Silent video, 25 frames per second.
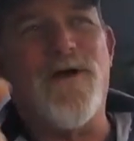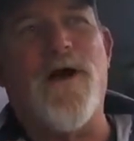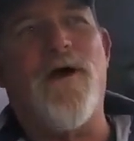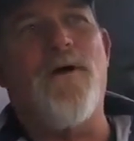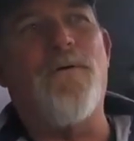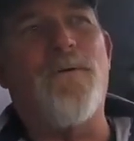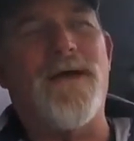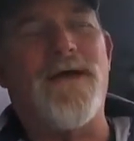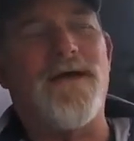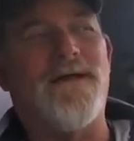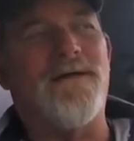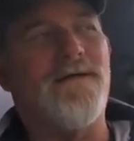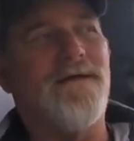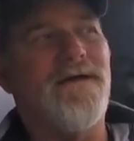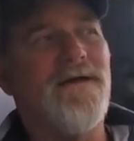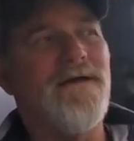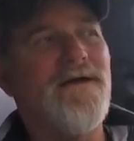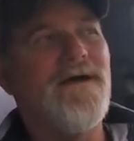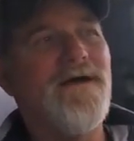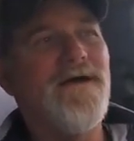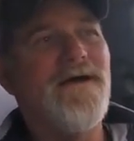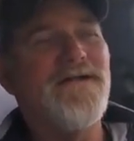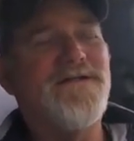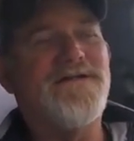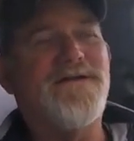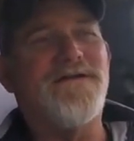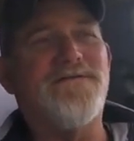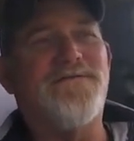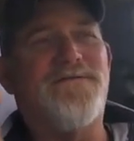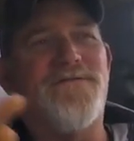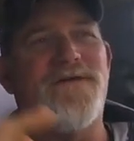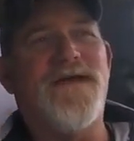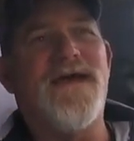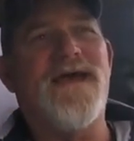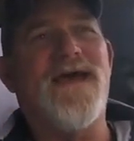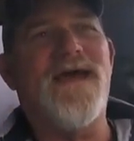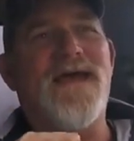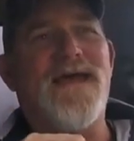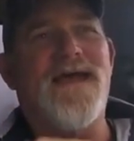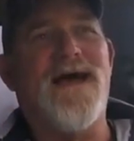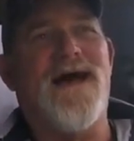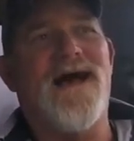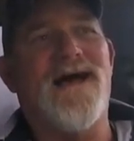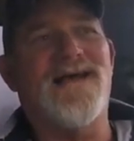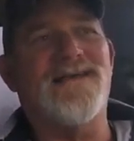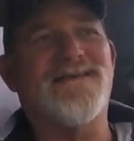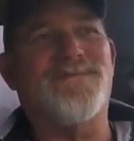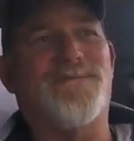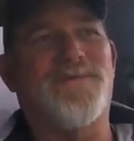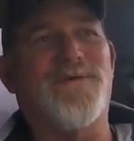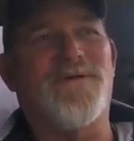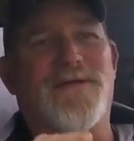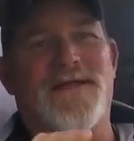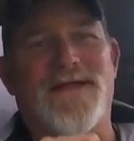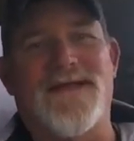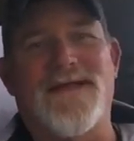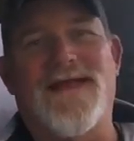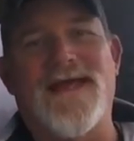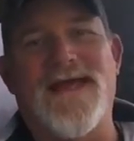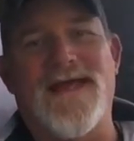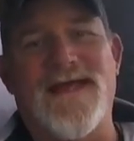going to the VA hospital in